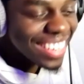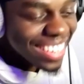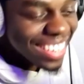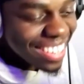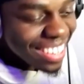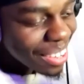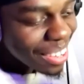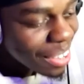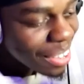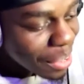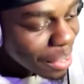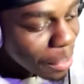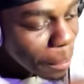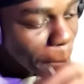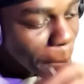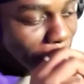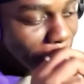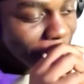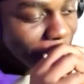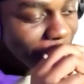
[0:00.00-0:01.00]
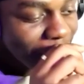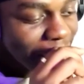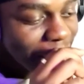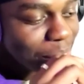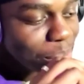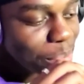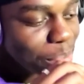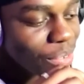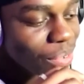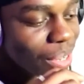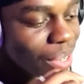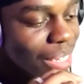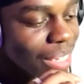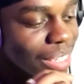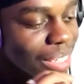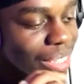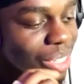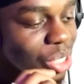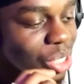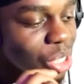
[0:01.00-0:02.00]
Let's move on.
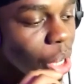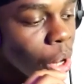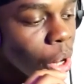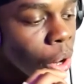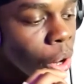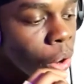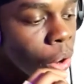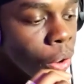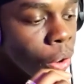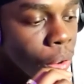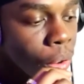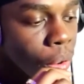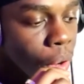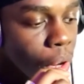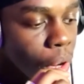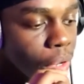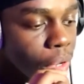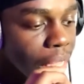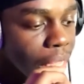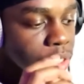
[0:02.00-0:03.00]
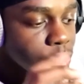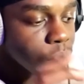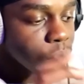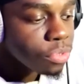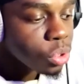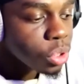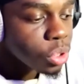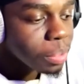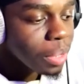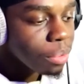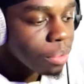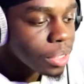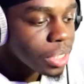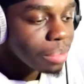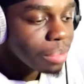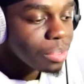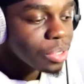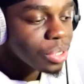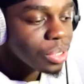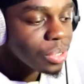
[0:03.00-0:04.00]
So, okay, so we've talked about what team you see yourself
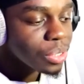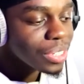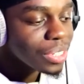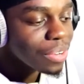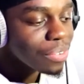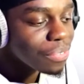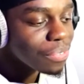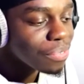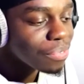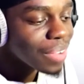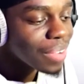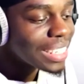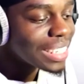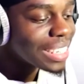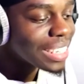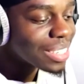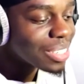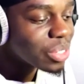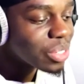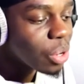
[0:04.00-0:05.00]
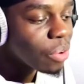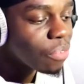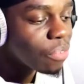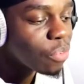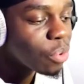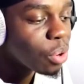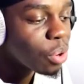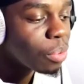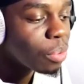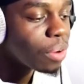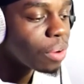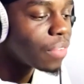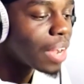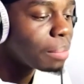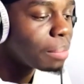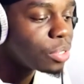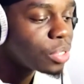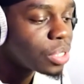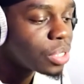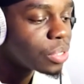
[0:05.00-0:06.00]
writing a song for, what vibe you see yourself
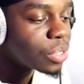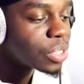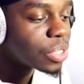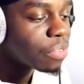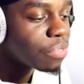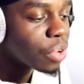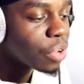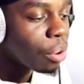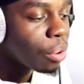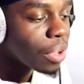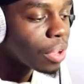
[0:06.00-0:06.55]
going for.